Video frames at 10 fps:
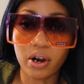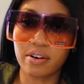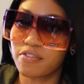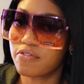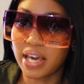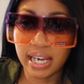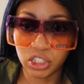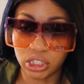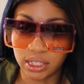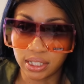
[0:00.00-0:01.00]
part of
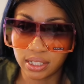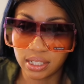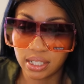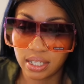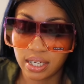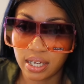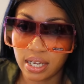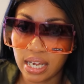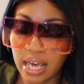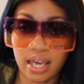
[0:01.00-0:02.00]
fashion
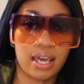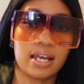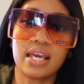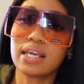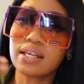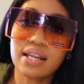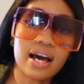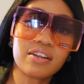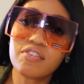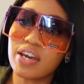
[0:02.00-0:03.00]
and it can
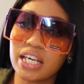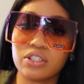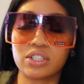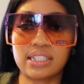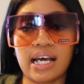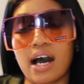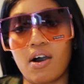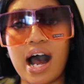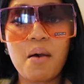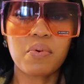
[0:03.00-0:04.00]
elevate your
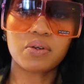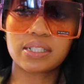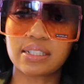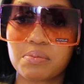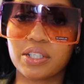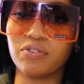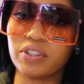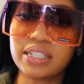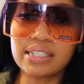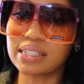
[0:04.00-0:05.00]
style. I put on something
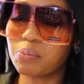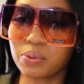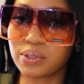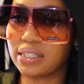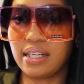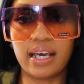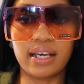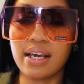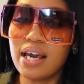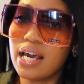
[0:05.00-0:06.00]
really simple
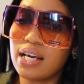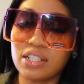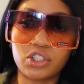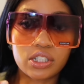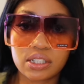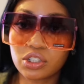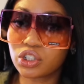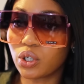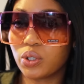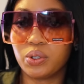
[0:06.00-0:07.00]
today just to
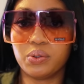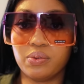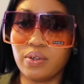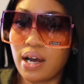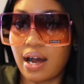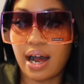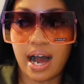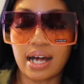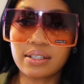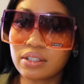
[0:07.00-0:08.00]
show you.
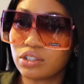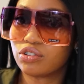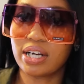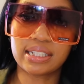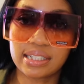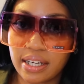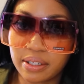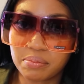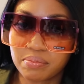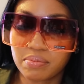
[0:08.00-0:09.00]
I look dressed
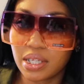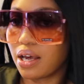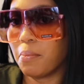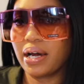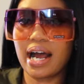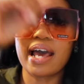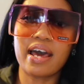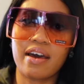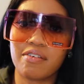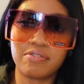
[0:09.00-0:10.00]
up, but I
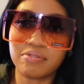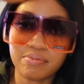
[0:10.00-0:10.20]
have